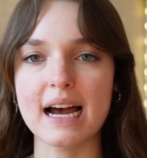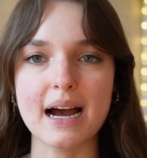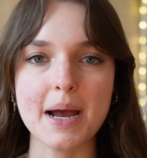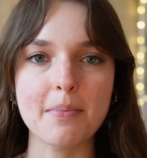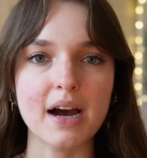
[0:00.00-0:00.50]

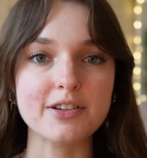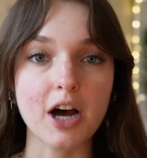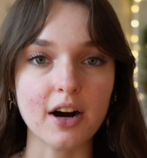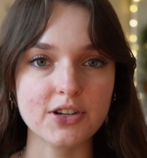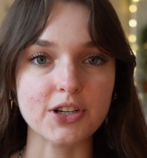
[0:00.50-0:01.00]
time I
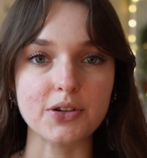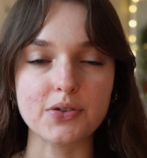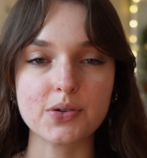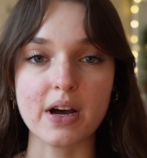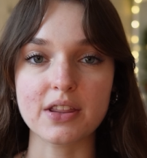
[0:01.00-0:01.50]
talked to you,
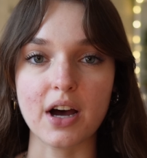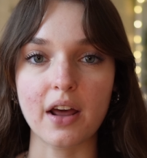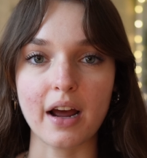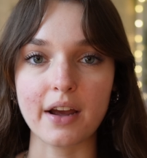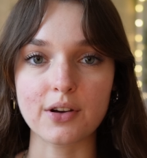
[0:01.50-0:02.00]
so I
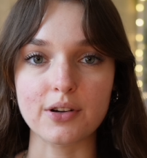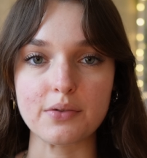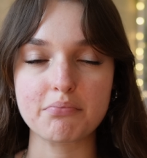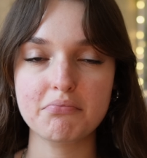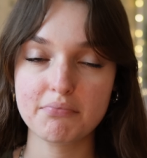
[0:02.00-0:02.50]
thought I
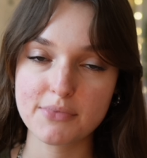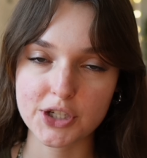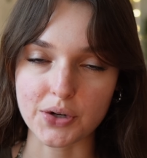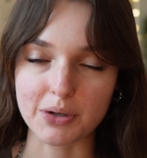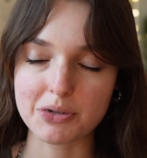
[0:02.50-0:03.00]
could
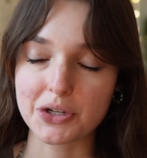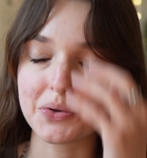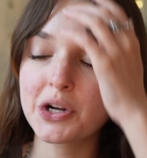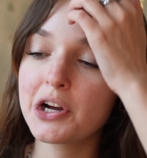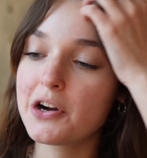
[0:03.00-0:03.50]
show them to you.